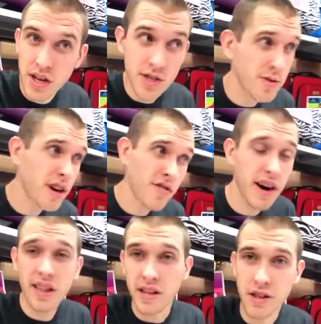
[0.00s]
So it's
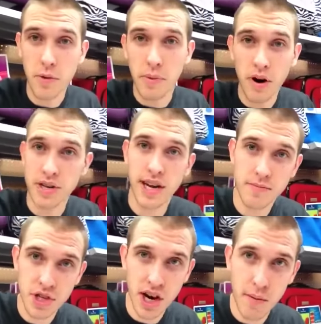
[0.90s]
already like a little part
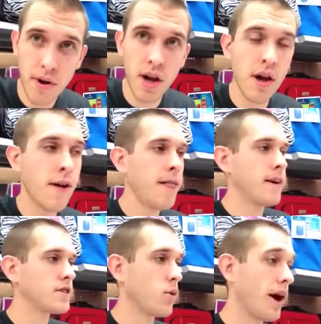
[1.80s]
time job.
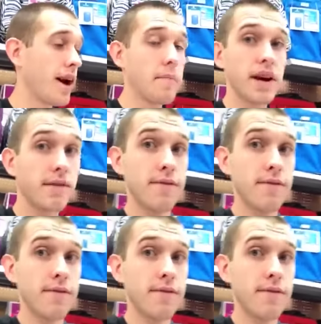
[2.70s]
So why not make it